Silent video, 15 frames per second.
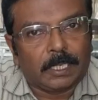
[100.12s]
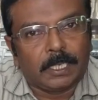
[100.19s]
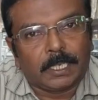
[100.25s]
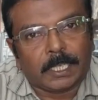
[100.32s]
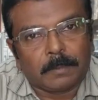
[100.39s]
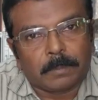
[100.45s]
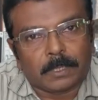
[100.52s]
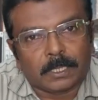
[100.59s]
are
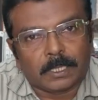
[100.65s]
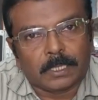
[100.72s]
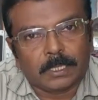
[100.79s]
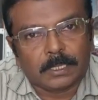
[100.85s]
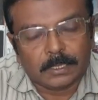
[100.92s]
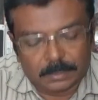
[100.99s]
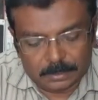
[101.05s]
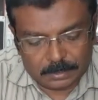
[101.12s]
two
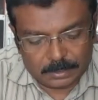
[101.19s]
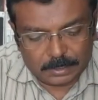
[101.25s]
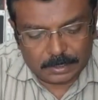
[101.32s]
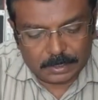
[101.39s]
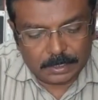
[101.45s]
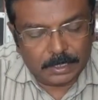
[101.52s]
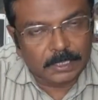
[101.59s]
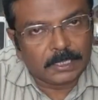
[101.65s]
types,
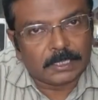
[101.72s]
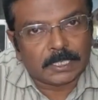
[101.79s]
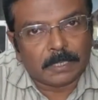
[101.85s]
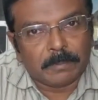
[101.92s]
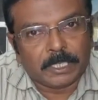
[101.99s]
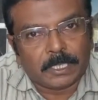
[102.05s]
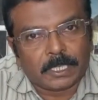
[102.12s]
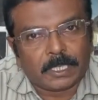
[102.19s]
digital
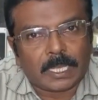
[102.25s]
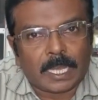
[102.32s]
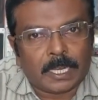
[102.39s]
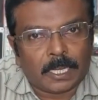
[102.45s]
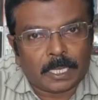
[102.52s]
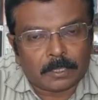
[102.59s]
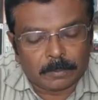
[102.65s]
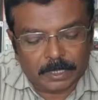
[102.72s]
and
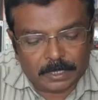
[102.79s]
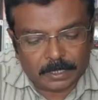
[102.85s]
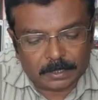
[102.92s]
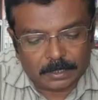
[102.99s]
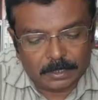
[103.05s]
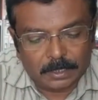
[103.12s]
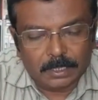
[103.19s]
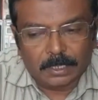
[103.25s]
analog.
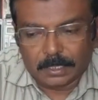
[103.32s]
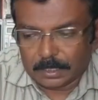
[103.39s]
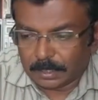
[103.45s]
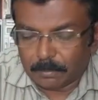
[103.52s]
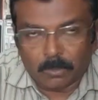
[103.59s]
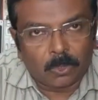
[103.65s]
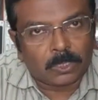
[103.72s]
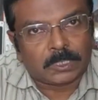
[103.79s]

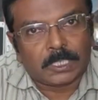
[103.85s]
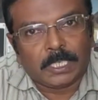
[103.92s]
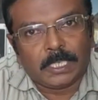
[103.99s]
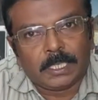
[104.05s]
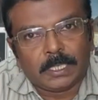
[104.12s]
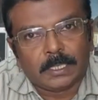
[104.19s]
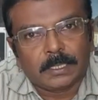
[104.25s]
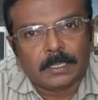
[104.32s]
Most
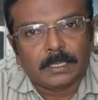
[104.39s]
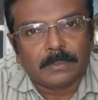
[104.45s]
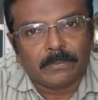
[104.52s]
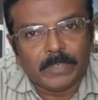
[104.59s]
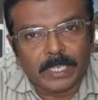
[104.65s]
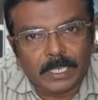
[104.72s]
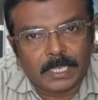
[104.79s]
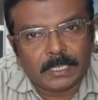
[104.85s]
vintage
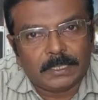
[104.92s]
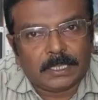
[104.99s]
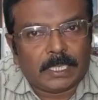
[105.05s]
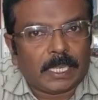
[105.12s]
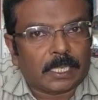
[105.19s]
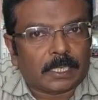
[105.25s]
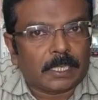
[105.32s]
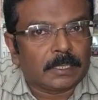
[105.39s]
electronics
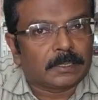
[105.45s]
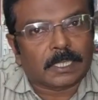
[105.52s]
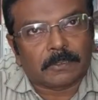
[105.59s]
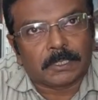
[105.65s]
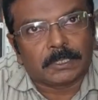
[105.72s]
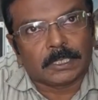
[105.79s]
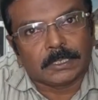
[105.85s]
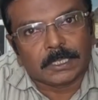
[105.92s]

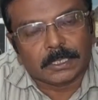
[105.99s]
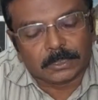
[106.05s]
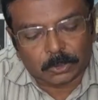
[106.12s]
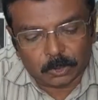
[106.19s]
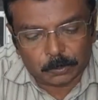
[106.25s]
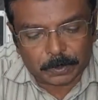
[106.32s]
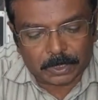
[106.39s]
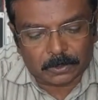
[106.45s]
technicians
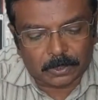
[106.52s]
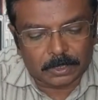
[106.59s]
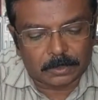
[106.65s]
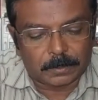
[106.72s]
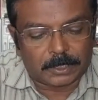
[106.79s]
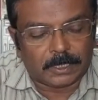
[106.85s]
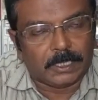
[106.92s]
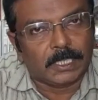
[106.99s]
prefer
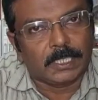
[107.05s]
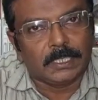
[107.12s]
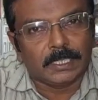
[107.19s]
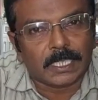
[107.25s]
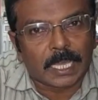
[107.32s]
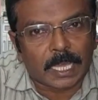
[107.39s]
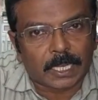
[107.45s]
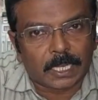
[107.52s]
using an
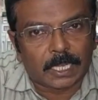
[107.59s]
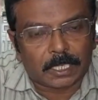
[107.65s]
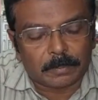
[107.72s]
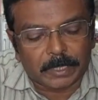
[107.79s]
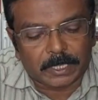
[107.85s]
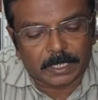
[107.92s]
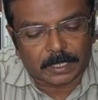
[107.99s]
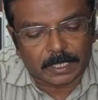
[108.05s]
analog
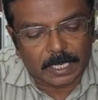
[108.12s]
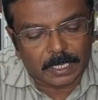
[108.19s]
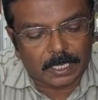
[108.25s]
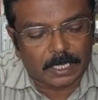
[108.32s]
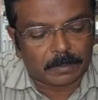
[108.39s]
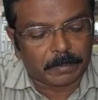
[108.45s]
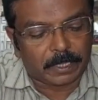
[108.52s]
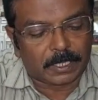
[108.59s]
multimeter.
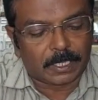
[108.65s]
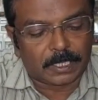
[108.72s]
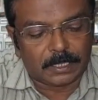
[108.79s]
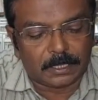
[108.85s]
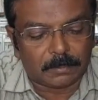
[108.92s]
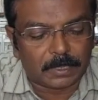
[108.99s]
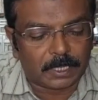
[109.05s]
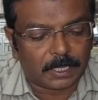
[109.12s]
In
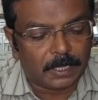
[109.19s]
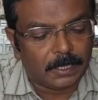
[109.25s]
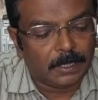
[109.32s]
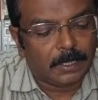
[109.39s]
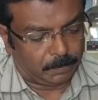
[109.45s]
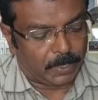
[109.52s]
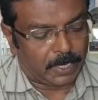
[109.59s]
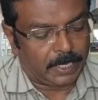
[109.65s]
this type,
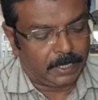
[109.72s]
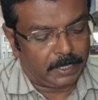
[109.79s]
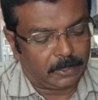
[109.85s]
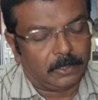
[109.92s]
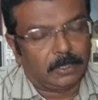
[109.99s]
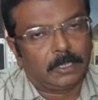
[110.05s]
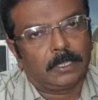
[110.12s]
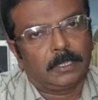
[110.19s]
the
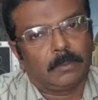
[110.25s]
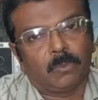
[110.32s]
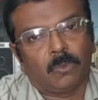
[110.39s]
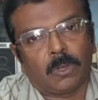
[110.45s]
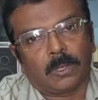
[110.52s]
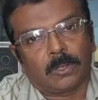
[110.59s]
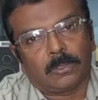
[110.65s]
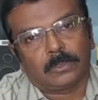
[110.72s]
pointer
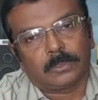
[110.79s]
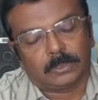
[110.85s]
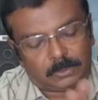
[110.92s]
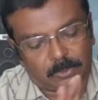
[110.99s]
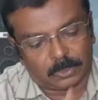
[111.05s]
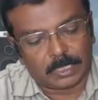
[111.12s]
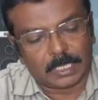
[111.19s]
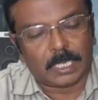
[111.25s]
moves to
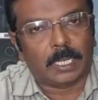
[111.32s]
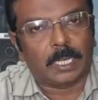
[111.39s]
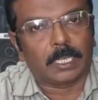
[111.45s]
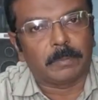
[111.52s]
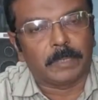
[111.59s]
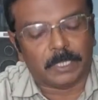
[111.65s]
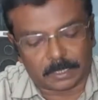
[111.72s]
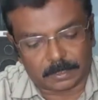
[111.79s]
indicate
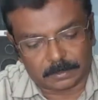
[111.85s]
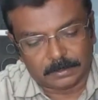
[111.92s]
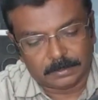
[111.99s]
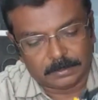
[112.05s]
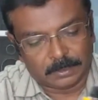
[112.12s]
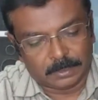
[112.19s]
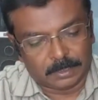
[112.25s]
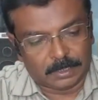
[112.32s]
values.
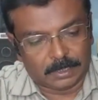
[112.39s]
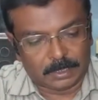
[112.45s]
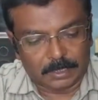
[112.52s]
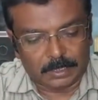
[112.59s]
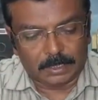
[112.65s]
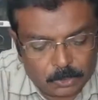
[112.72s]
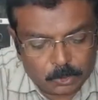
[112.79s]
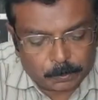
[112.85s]

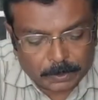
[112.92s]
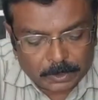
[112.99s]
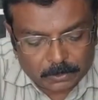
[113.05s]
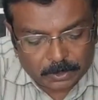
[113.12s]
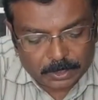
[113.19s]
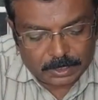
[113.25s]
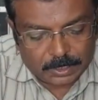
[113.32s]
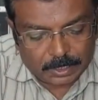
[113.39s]
We
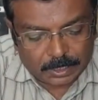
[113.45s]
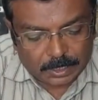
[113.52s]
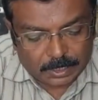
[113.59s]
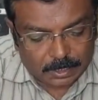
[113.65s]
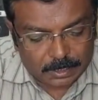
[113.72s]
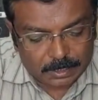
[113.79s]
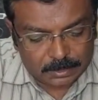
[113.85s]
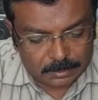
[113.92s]
commonly
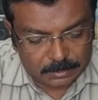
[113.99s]
use the